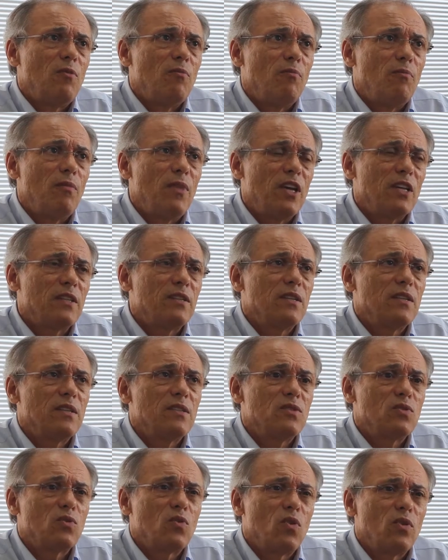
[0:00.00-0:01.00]

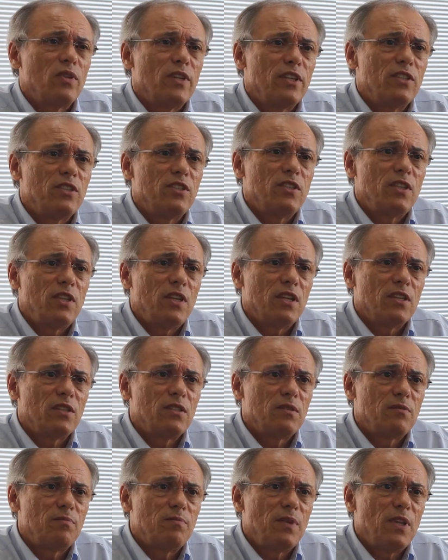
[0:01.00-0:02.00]
matters called
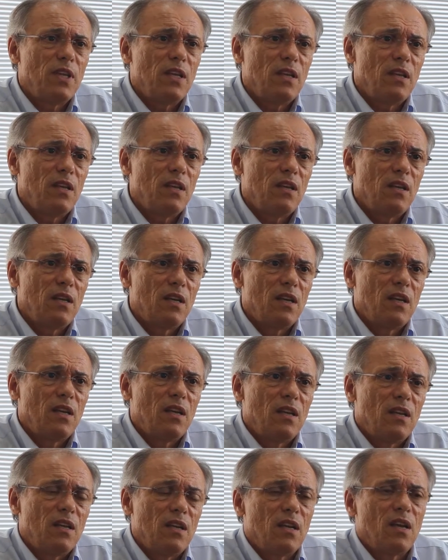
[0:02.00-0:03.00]
HTSPE.
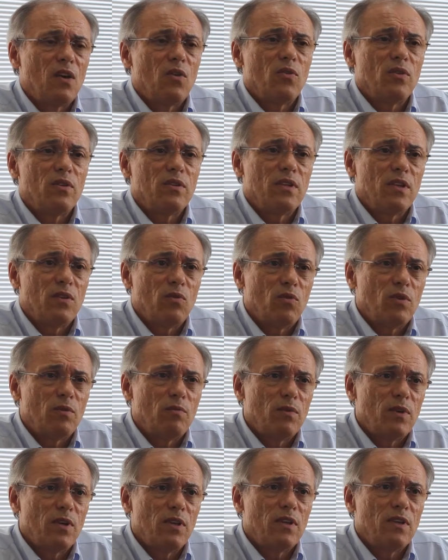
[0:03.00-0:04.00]
Now they
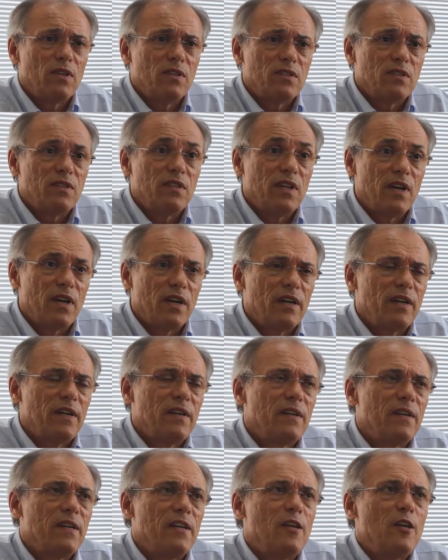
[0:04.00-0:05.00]
will, it's DAI.